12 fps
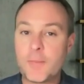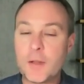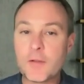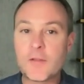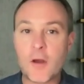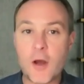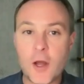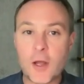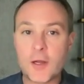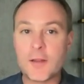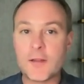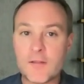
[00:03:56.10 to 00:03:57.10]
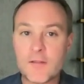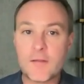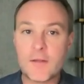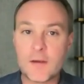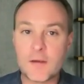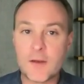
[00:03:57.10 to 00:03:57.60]
builds on and
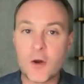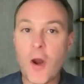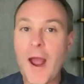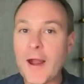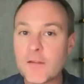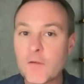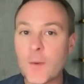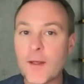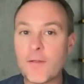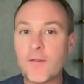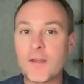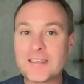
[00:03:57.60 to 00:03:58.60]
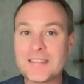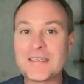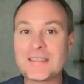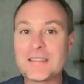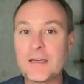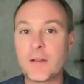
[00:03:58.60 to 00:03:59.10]
interacts with the
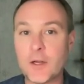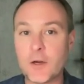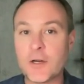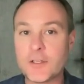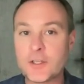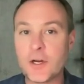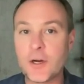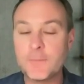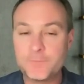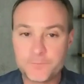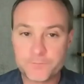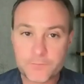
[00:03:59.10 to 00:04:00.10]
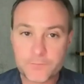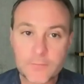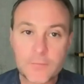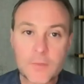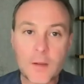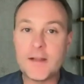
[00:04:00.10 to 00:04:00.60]
existing literature,
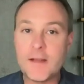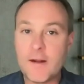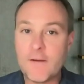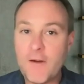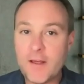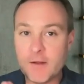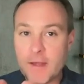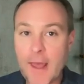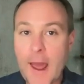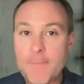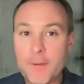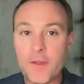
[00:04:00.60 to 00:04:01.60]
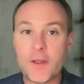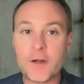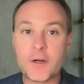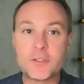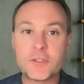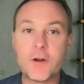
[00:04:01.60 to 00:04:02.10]
identifies a gap in the
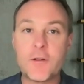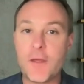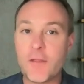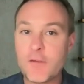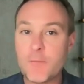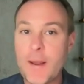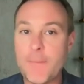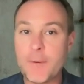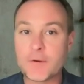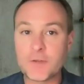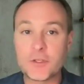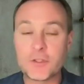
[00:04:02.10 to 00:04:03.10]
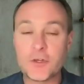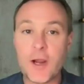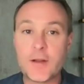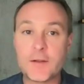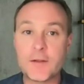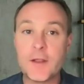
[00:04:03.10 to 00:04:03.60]
literature that this paper is going to
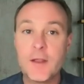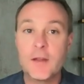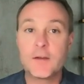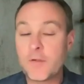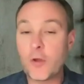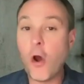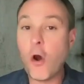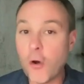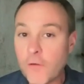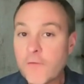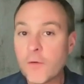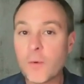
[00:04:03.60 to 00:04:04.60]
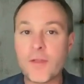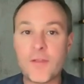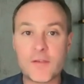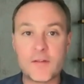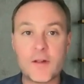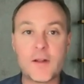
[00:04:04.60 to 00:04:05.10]
try to solve
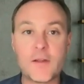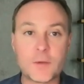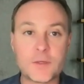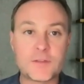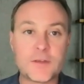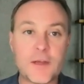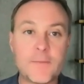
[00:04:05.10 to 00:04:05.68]
with the study that was